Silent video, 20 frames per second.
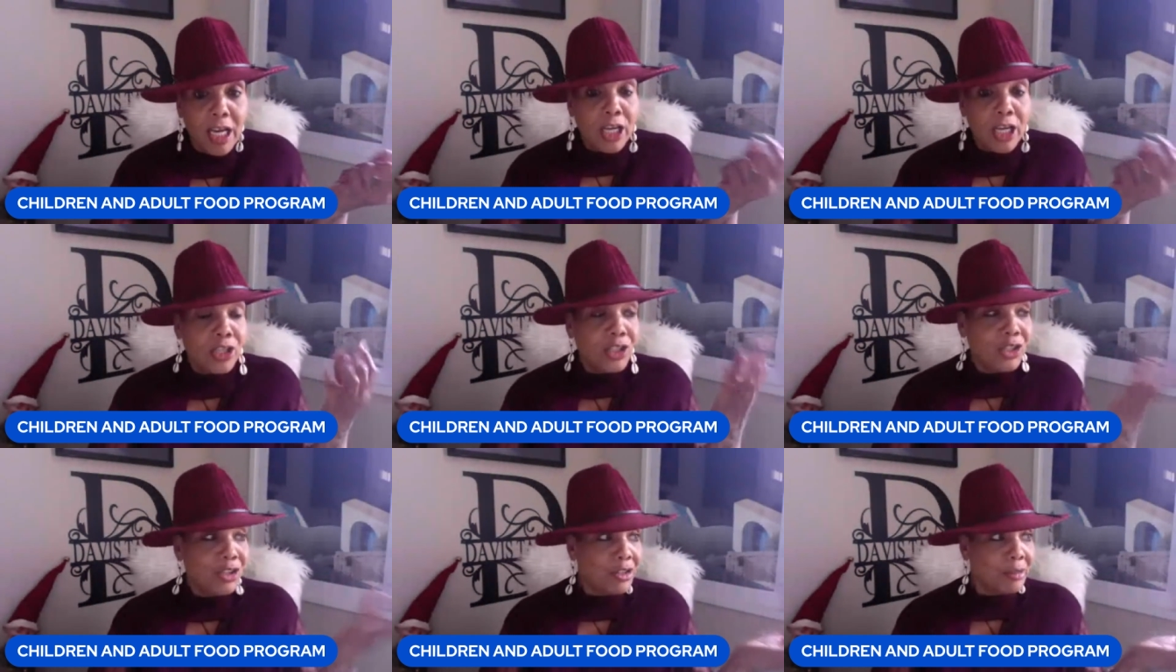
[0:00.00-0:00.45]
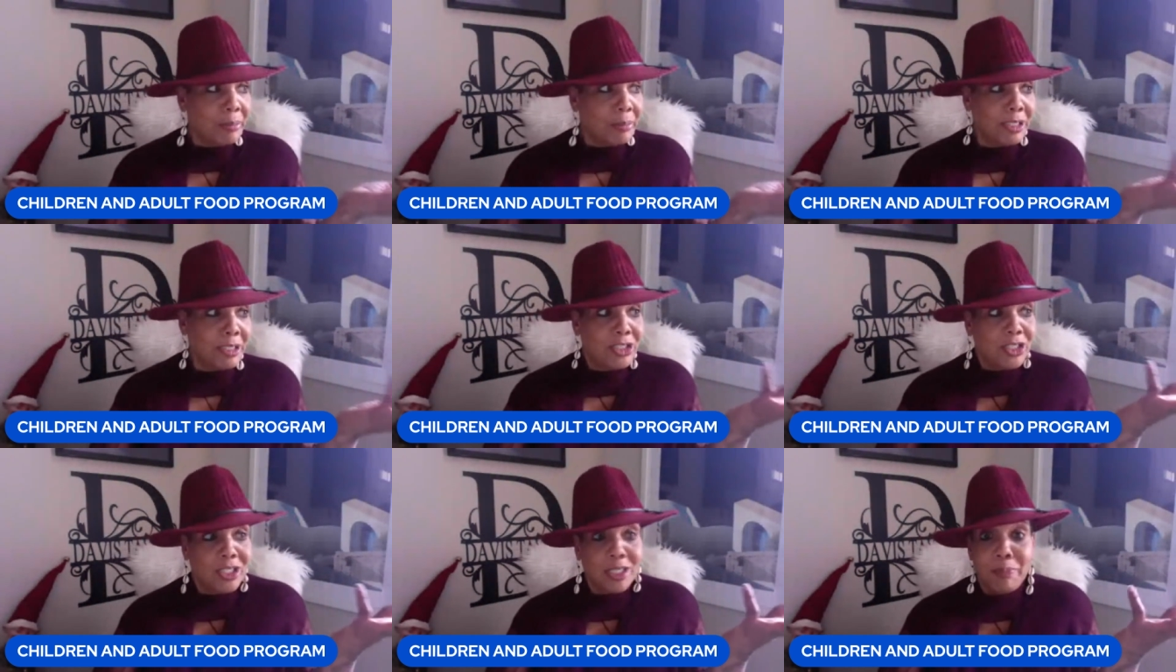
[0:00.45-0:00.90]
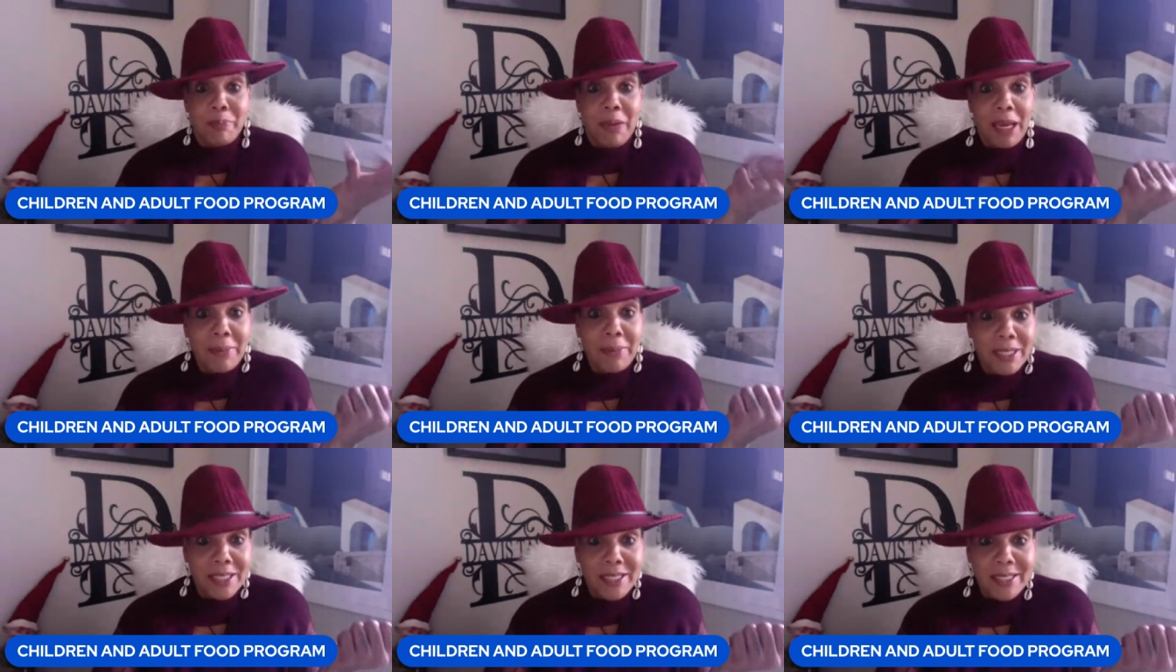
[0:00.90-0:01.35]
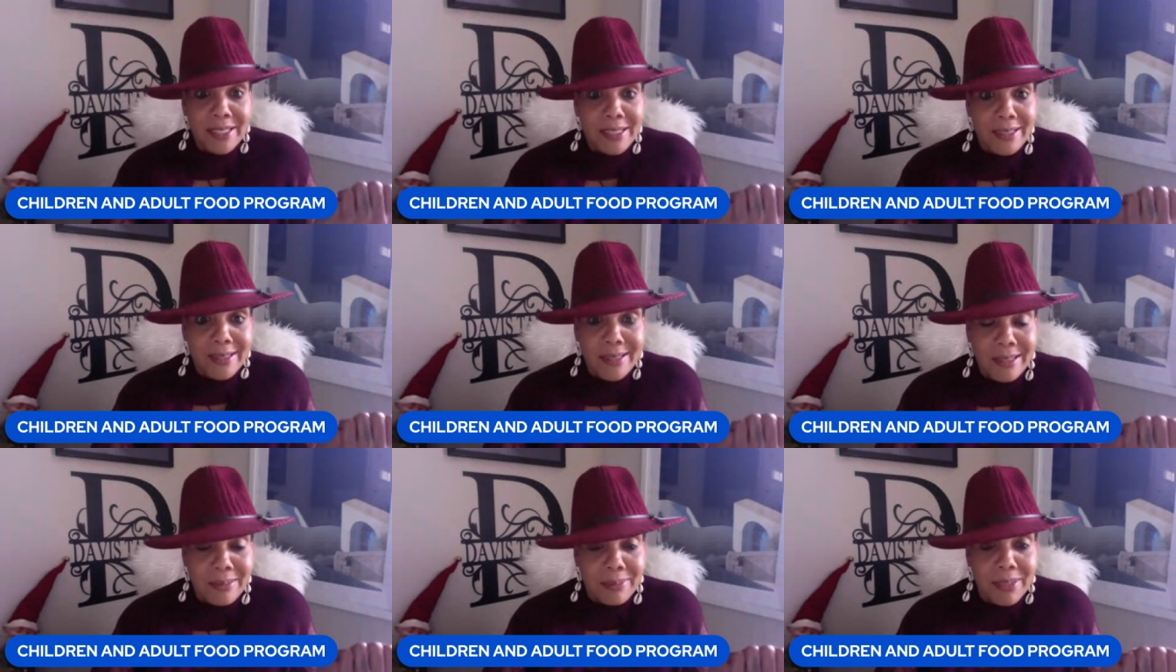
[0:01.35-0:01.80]
You could be just babysitting
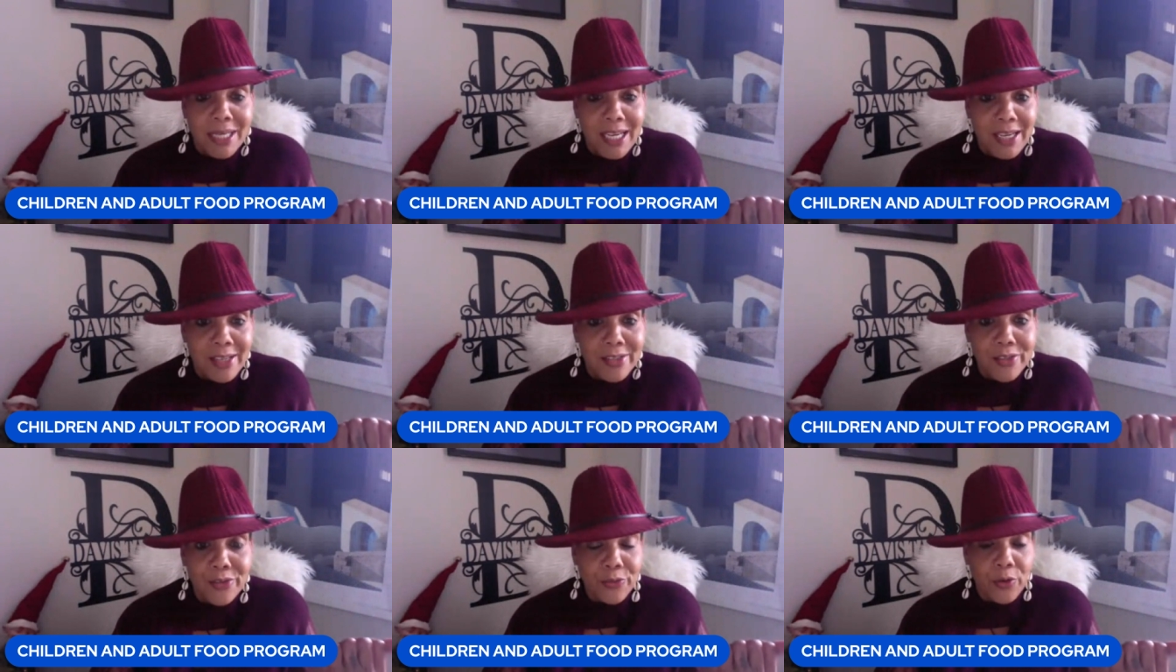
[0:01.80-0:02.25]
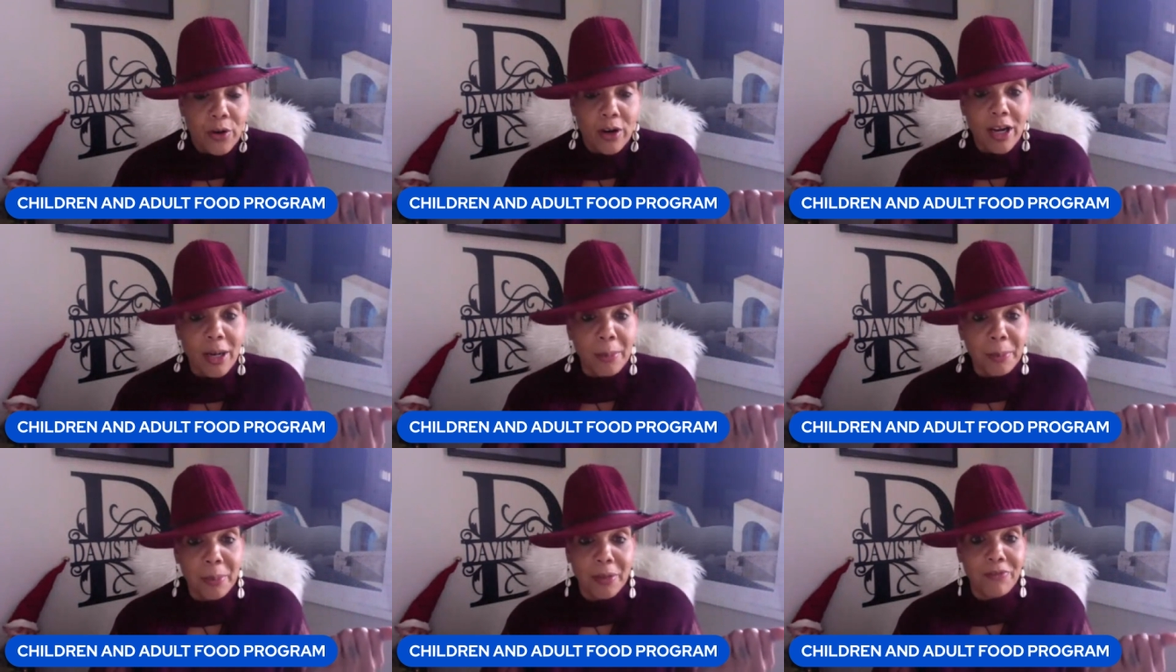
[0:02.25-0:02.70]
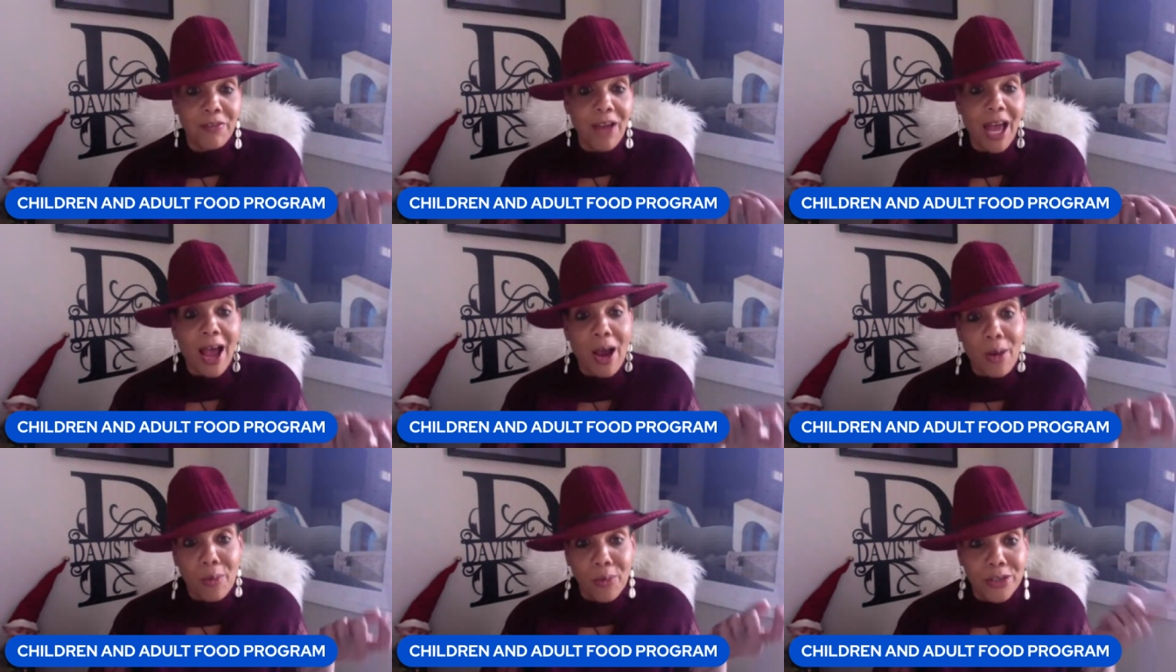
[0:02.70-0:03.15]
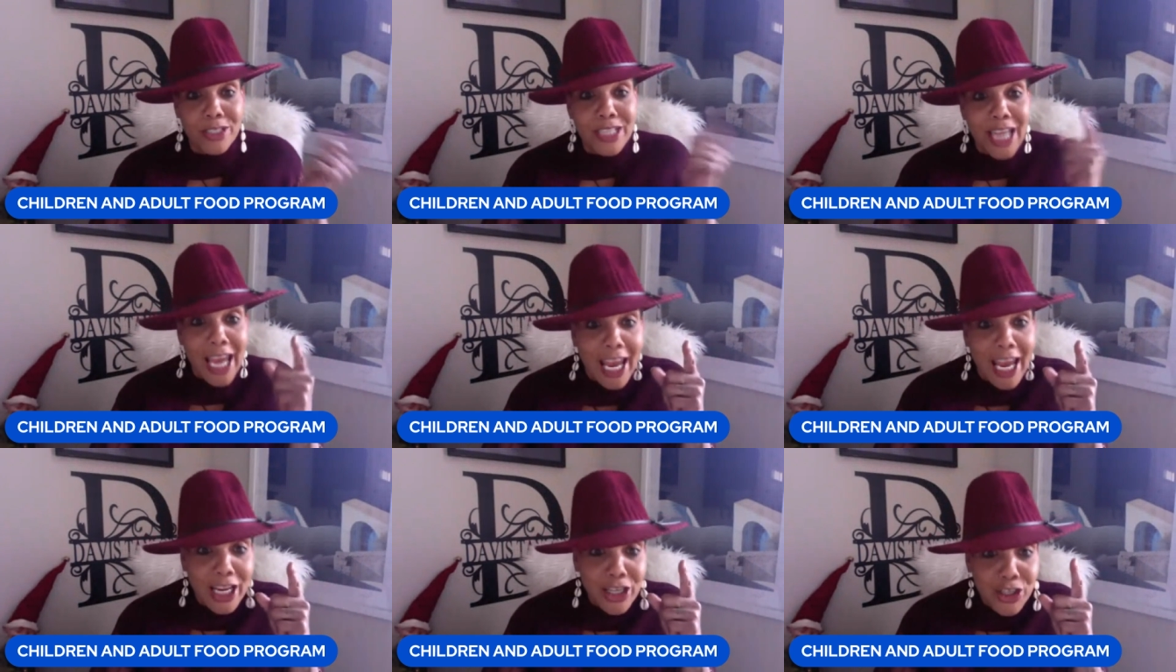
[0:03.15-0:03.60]
some kids for a couple of hours
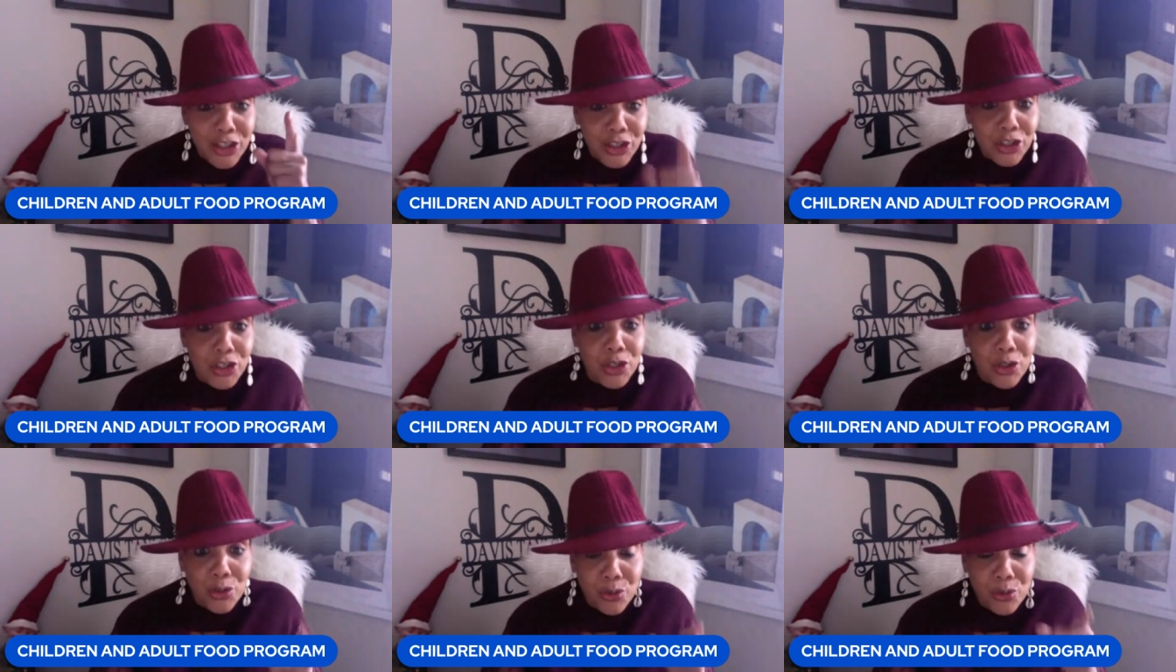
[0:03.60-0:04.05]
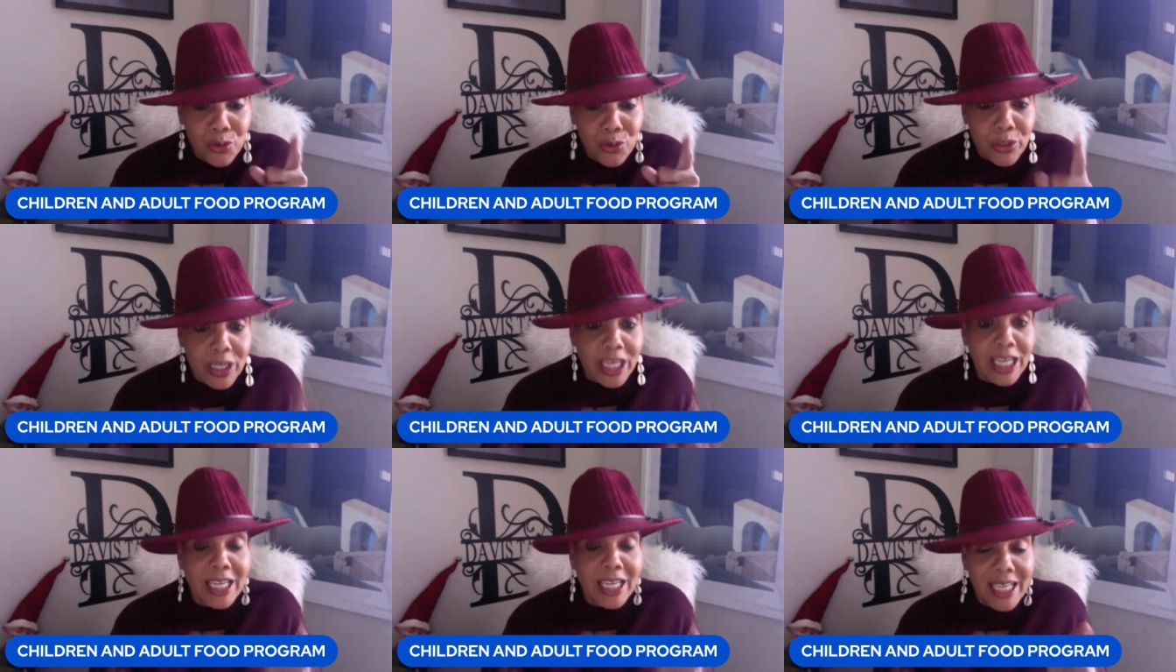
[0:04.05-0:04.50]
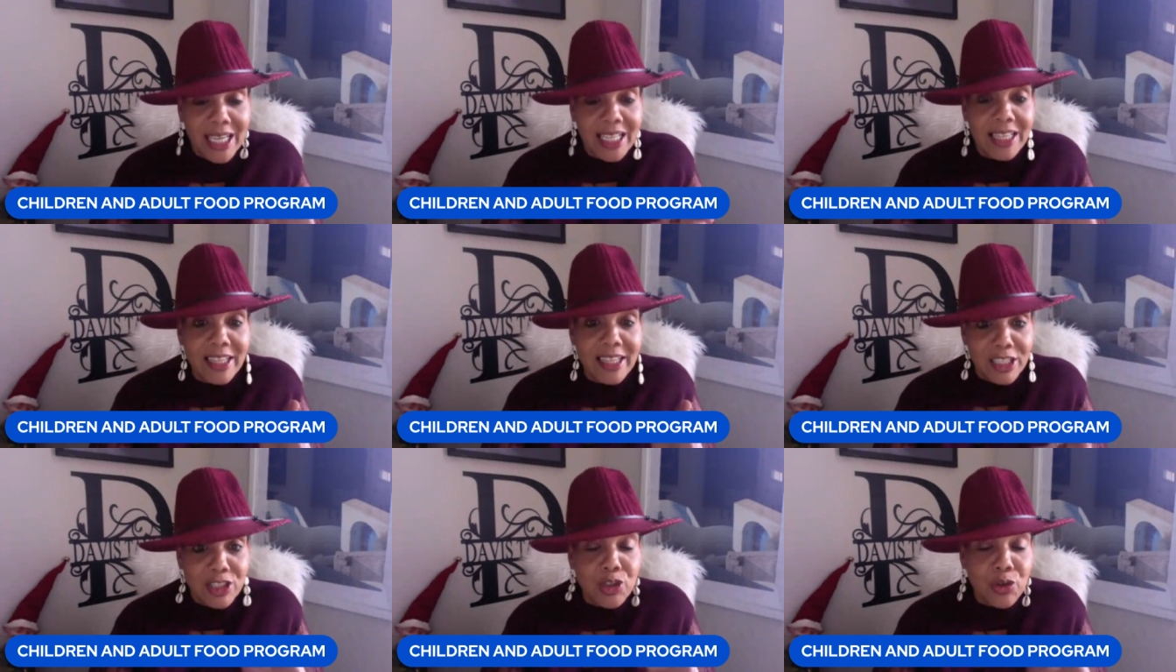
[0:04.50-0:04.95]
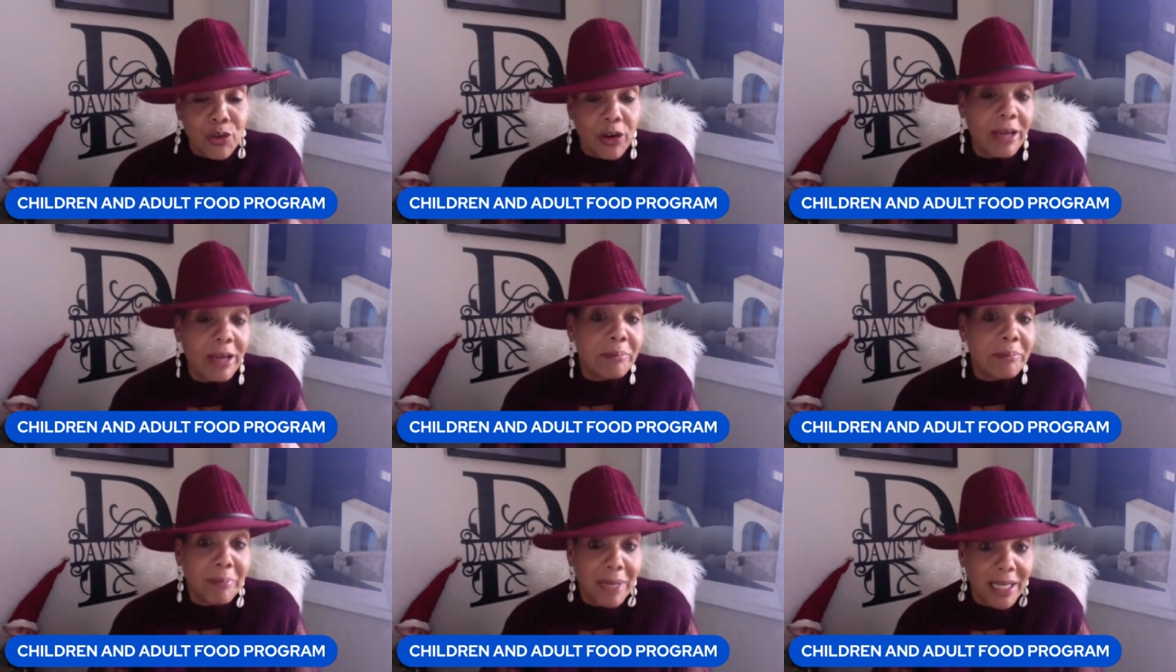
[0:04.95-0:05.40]
and you can get this grant
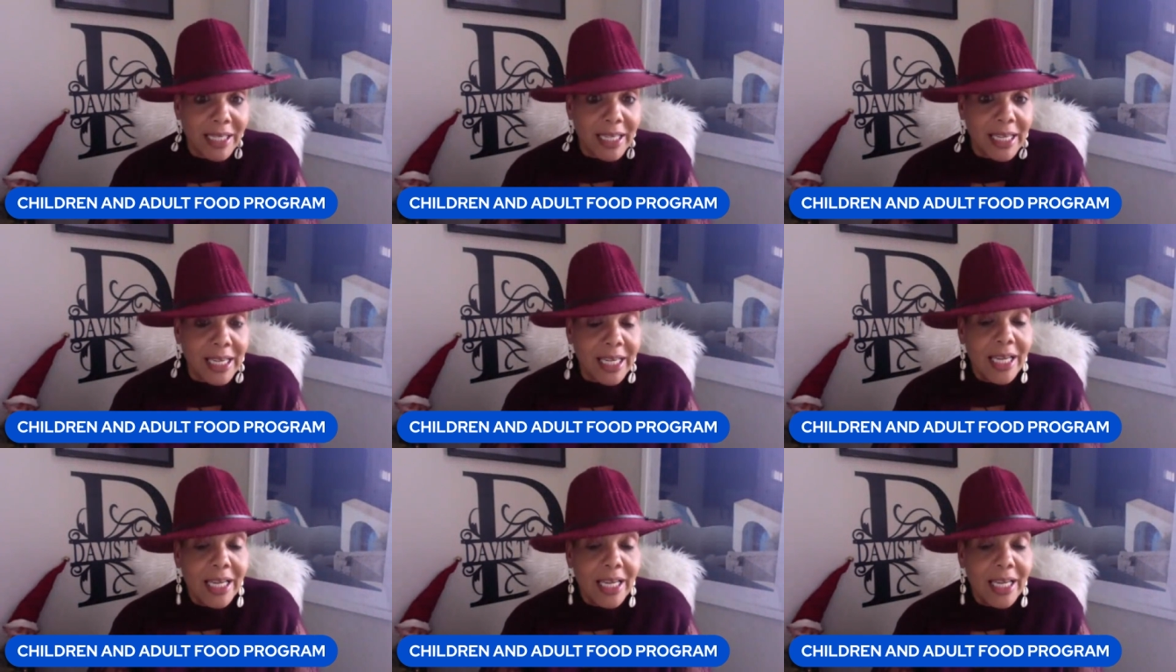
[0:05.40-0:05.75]
money.